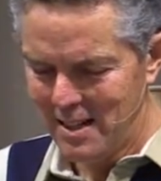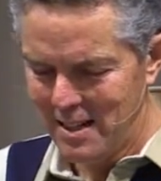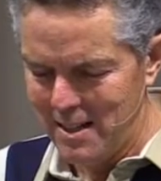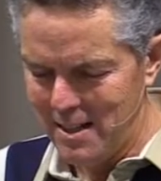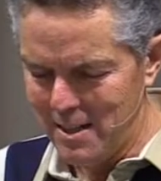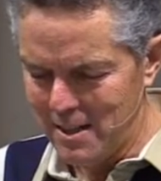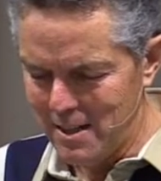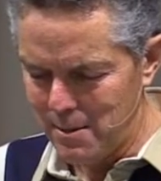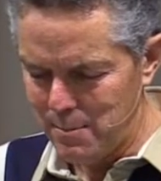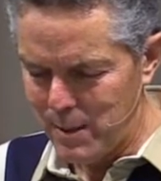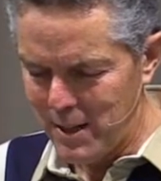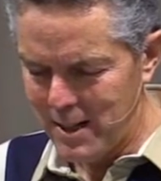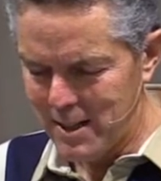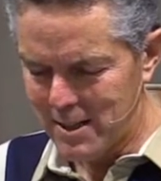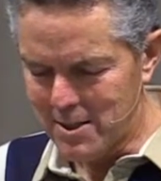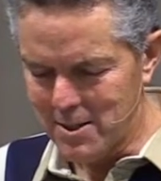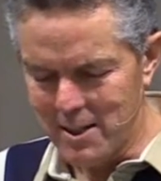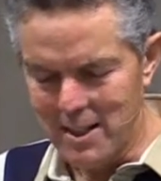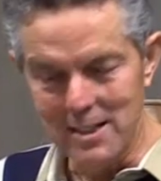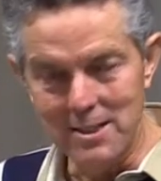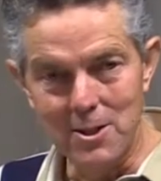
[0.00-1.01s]
The
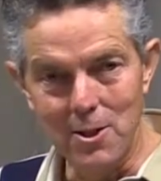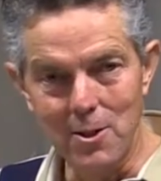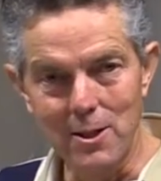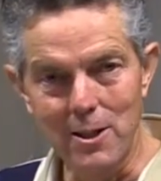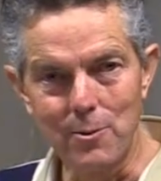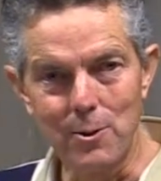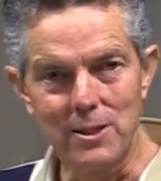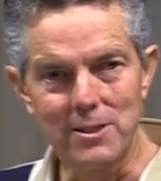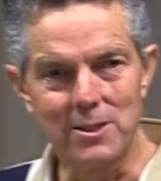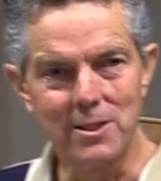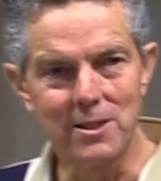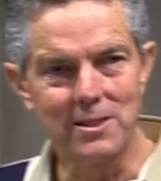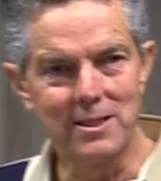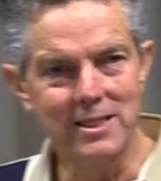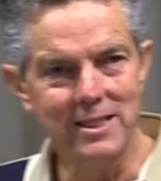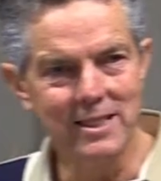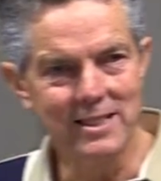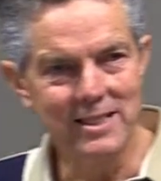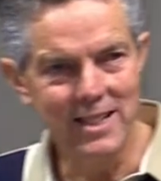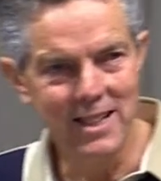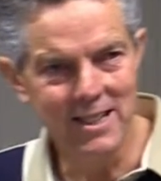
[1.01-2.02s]
pastor asked Tony what church
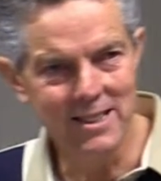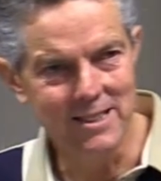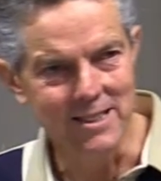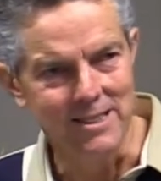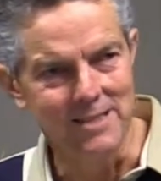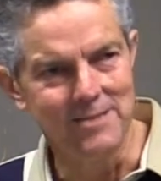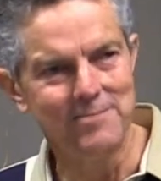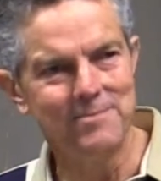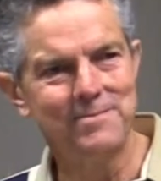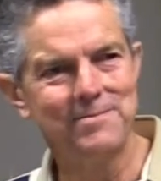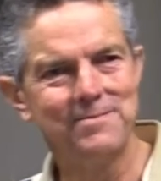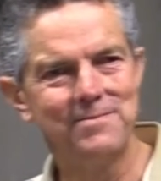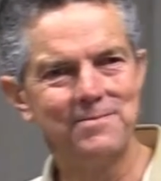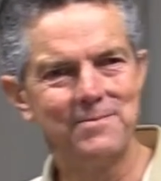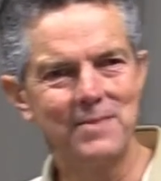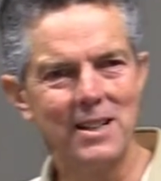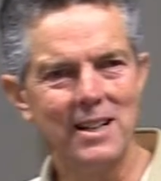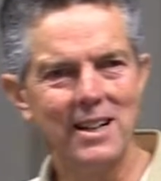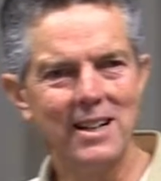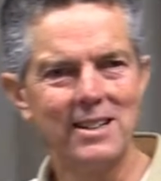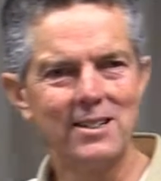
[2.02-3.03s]
he attended.
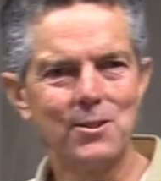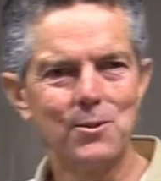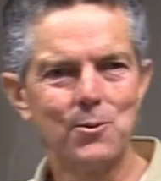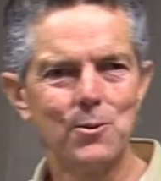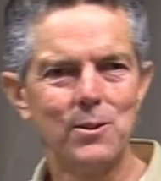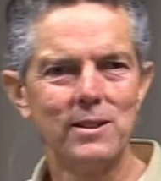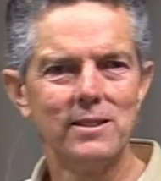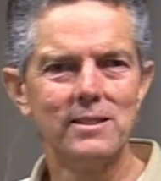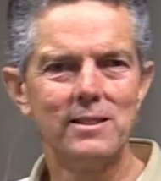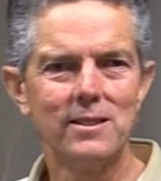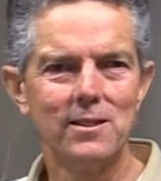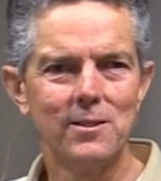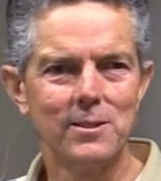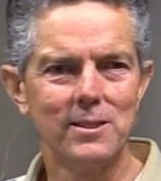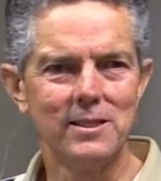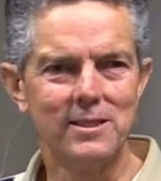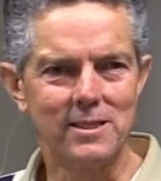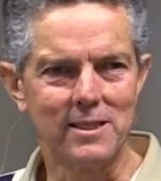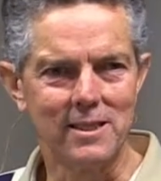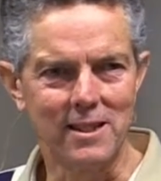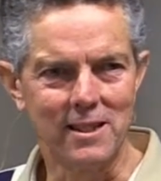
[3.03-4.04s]
And when Tony
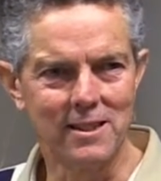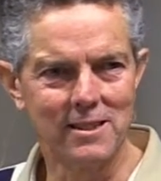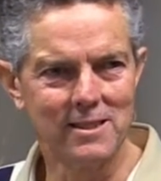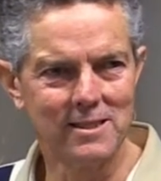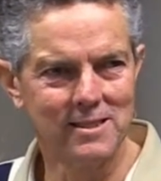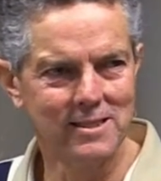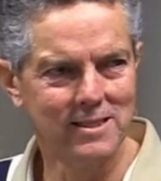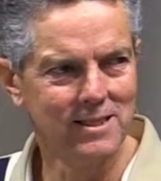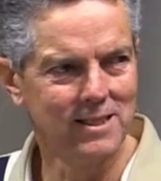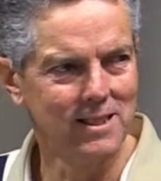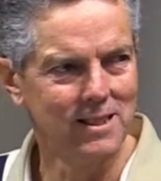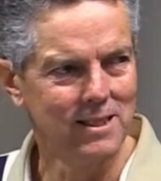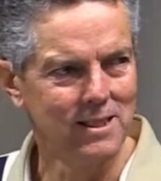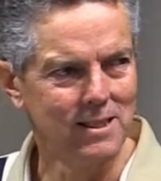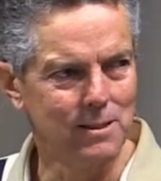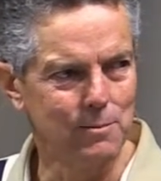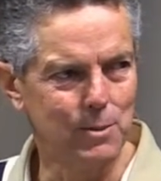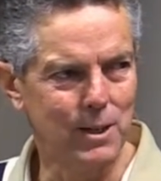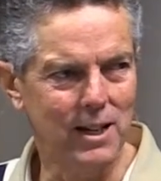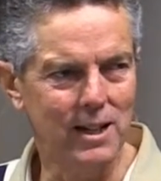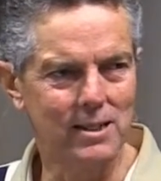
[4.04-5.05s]
shared,
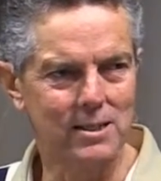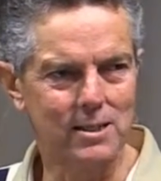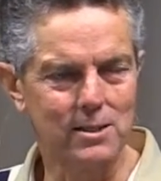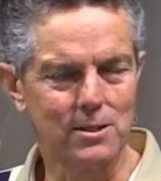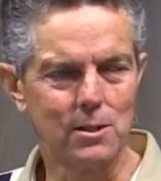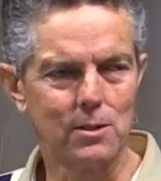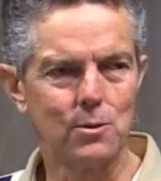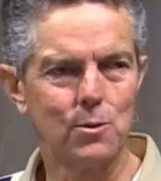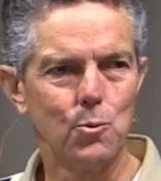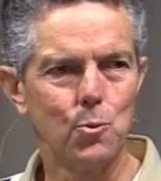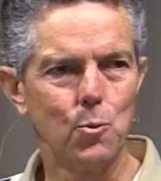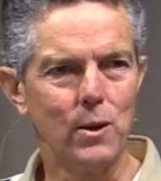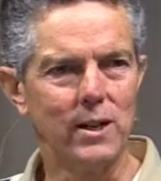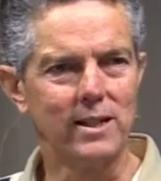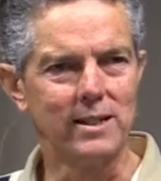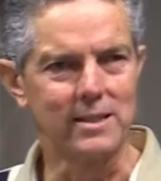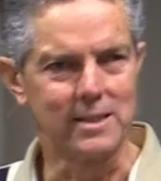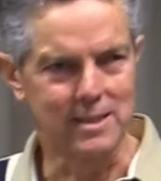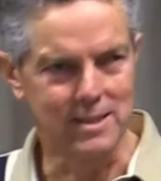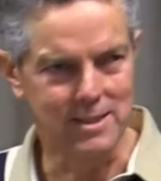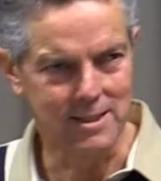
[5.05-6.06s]
The pastor
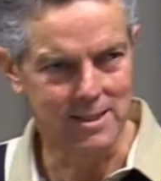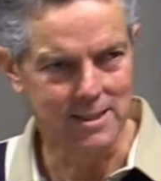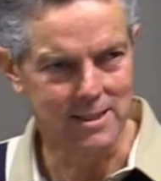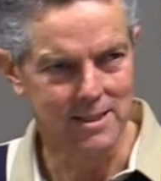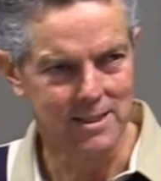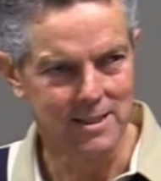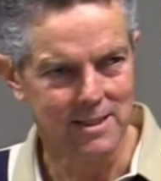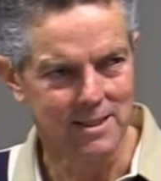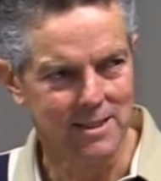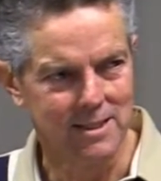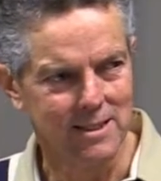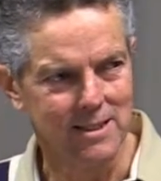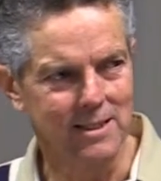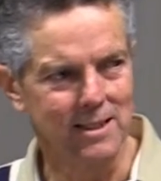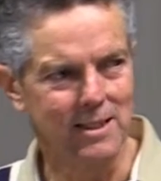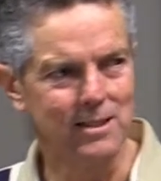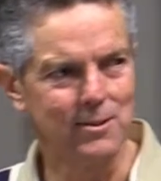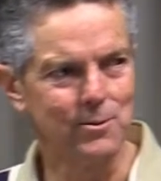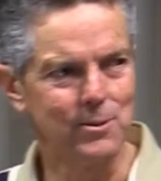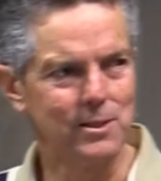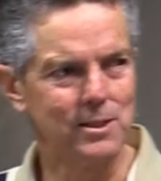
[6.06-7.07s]
winced
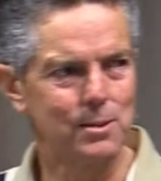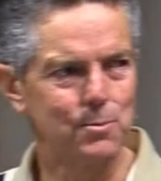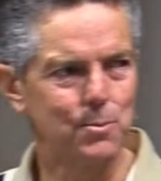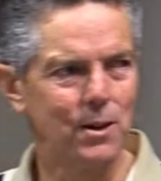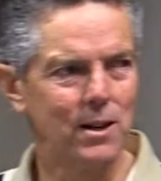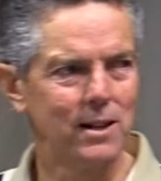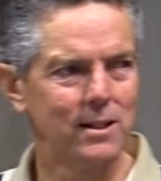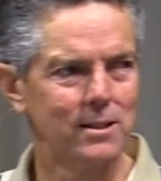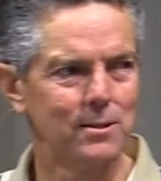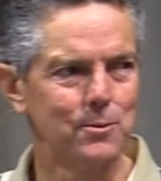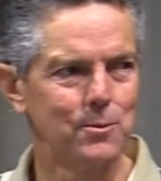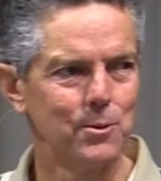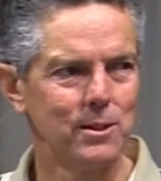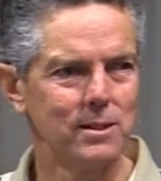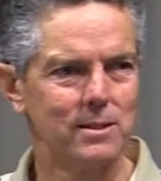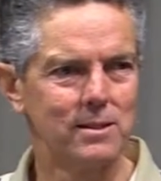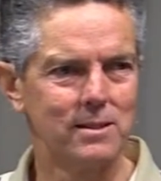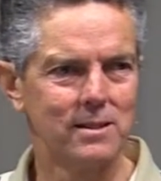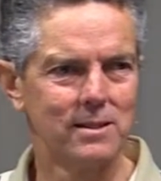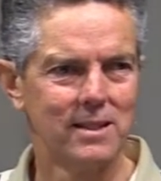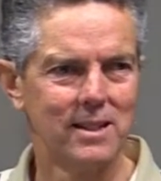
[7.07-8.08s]
and responded
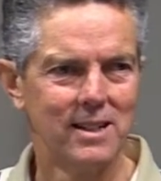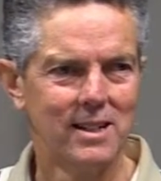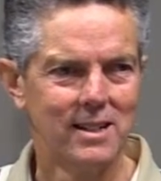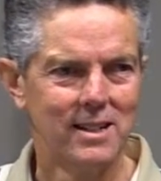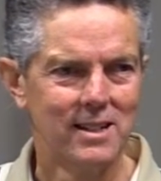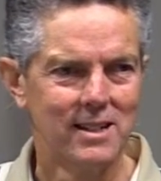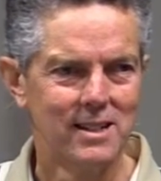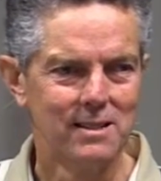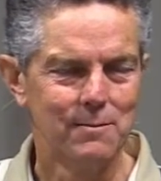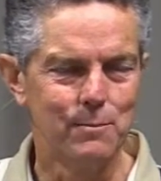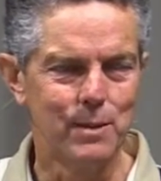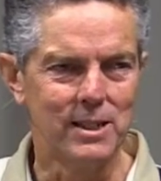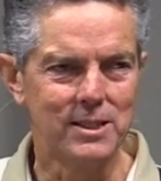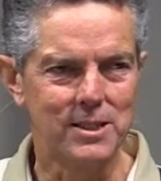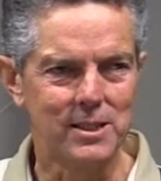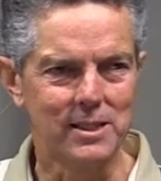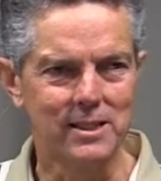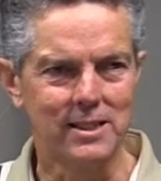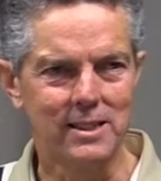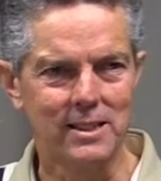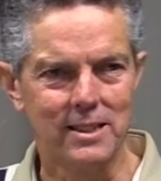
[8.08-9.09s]
with
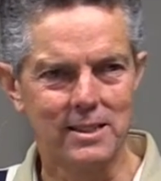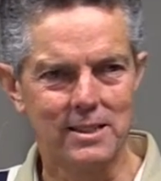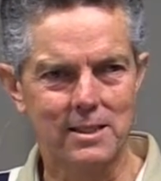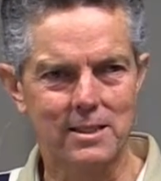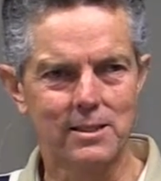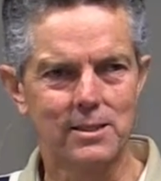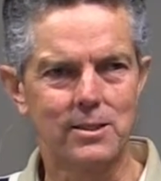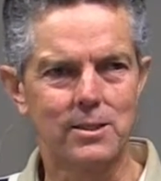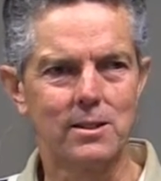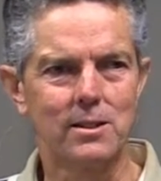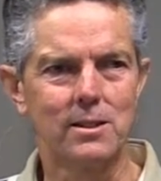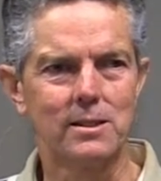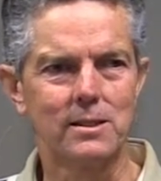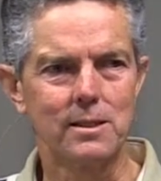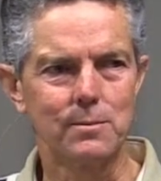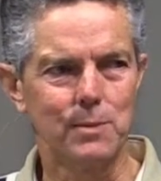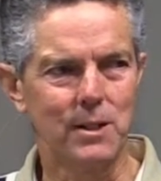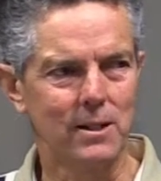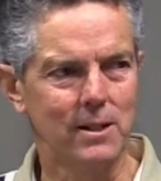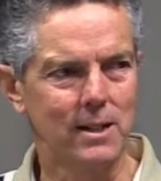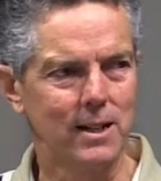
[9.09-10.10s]
mentioning his concerns
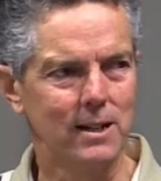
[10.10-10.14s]
about